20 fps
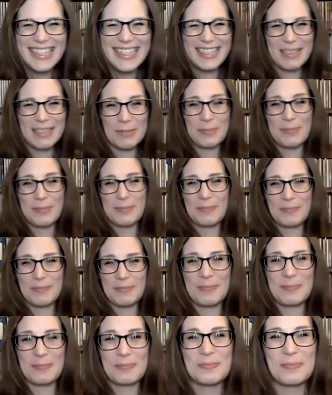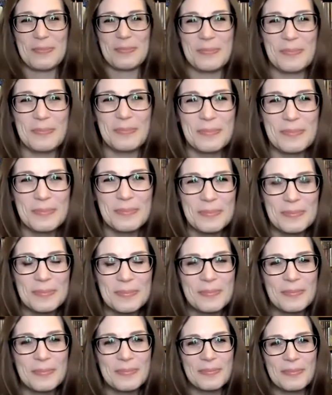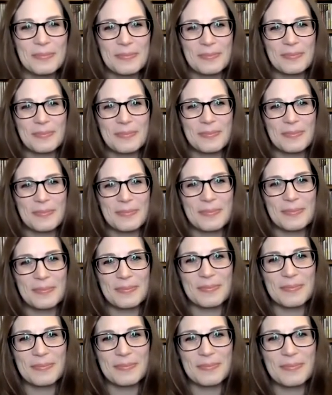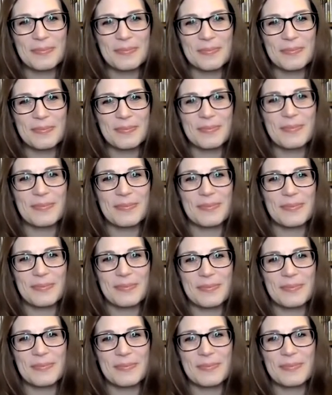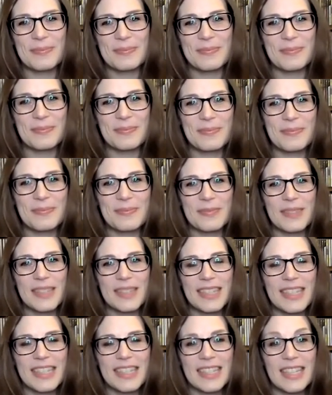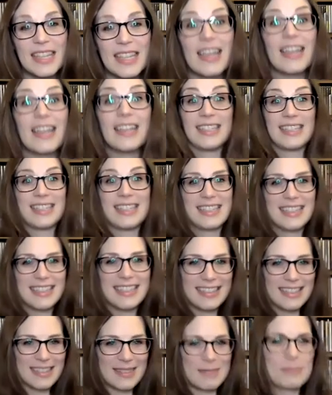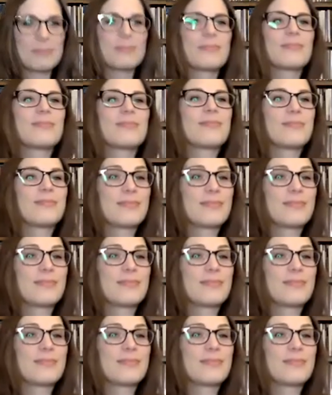No words are spoken by the person on screen.